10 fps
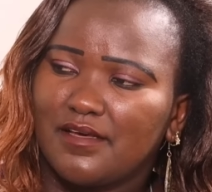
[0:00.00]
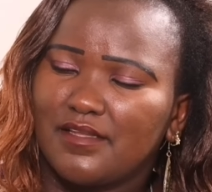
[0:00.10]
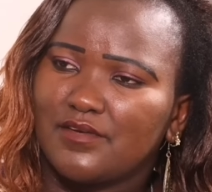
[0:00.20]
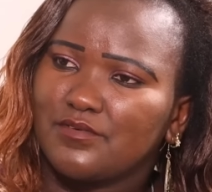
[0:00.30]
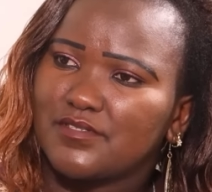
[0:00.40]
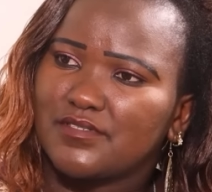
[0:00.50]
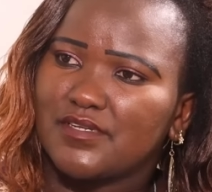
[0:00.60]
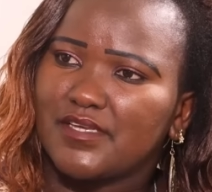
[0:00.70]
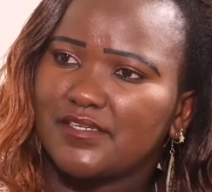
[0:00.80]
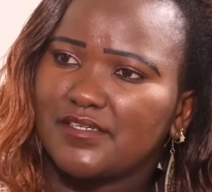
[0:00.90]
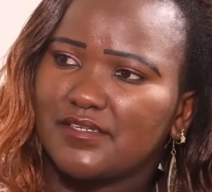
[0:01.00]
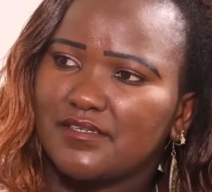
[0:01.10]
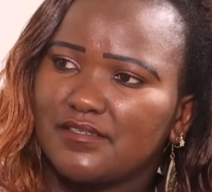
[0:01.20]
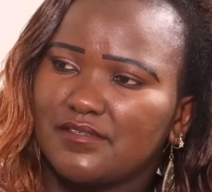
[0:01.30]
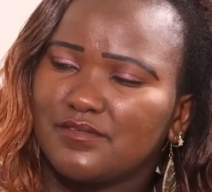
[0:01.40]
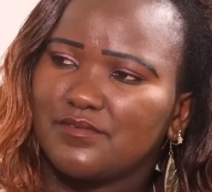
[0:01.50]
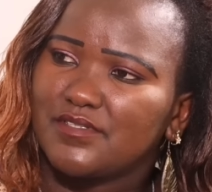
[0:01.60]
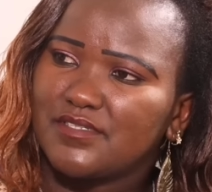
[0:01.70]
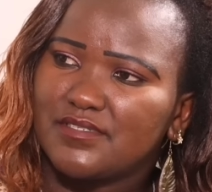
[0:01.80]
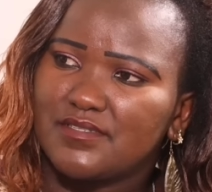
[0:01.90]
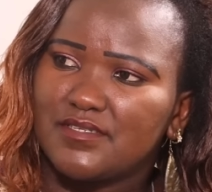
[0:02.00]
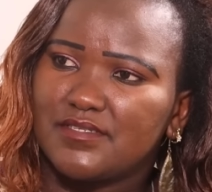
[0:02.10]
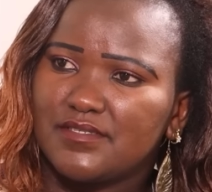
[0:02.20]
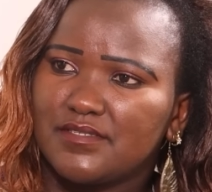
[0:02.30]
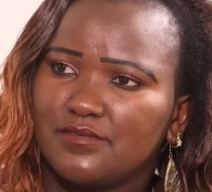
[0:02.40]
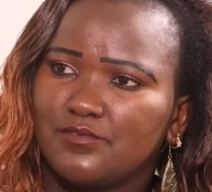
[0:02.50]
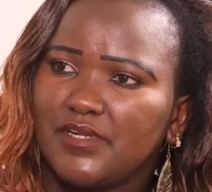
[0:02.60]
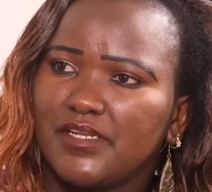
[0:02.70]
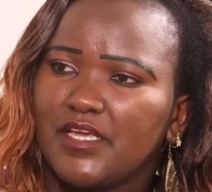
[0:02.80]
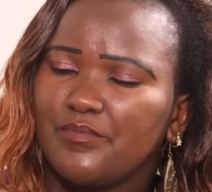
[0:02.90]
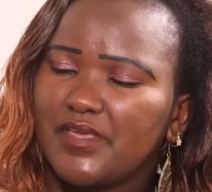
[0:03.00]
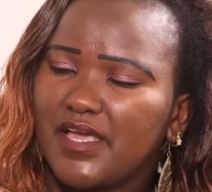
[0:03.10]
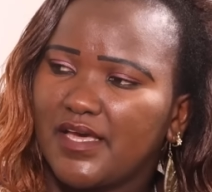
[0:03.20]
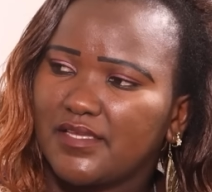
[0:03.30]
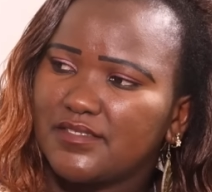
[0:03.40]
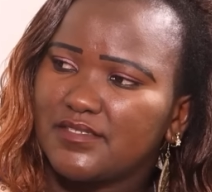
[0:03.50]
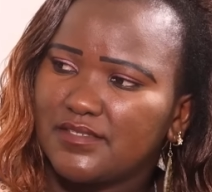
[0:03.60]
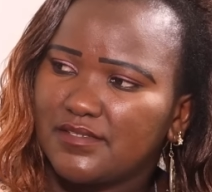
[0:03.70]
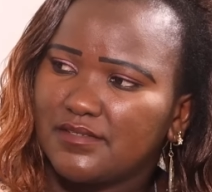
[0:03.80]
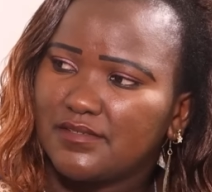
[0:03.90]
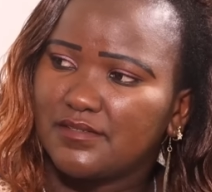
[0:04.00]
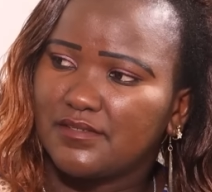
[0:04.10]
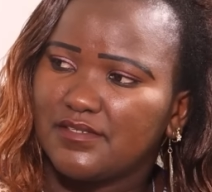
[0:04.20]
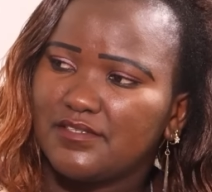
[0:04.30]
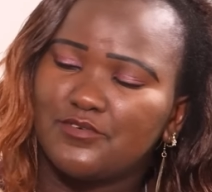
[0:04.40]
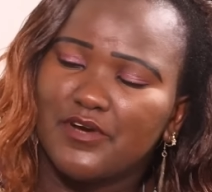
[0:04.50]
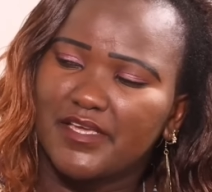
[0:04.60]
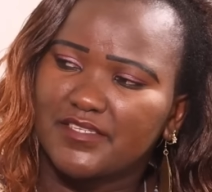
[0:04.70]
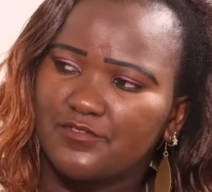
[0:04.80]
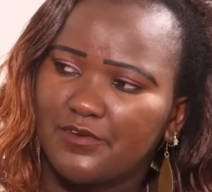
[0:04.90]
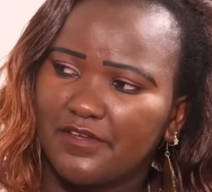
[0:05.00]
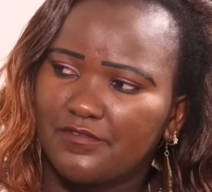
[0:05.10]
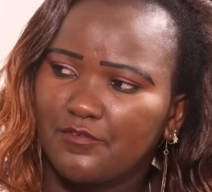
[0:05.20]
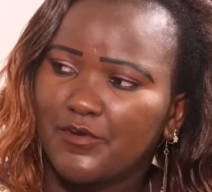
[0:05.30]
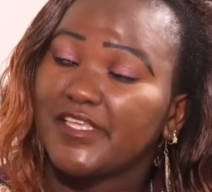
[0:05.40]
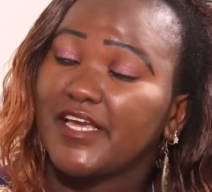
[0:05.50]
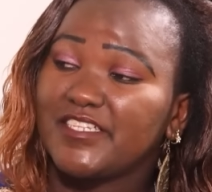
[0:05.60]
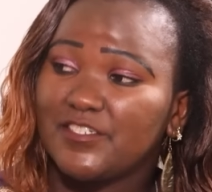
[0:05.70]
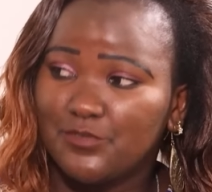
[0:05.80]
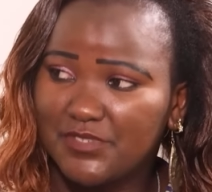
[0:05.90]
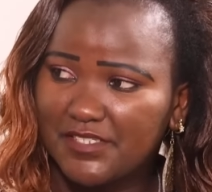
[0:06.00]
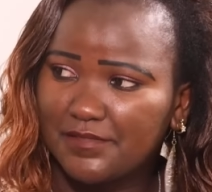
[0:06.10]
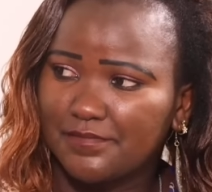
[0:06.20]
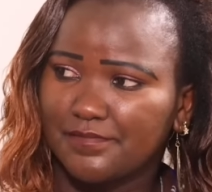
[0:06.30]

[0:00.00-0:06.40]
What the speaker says: And I was like, what is this? Unaniambia aji ni your ex-wife. Kwani alirudi?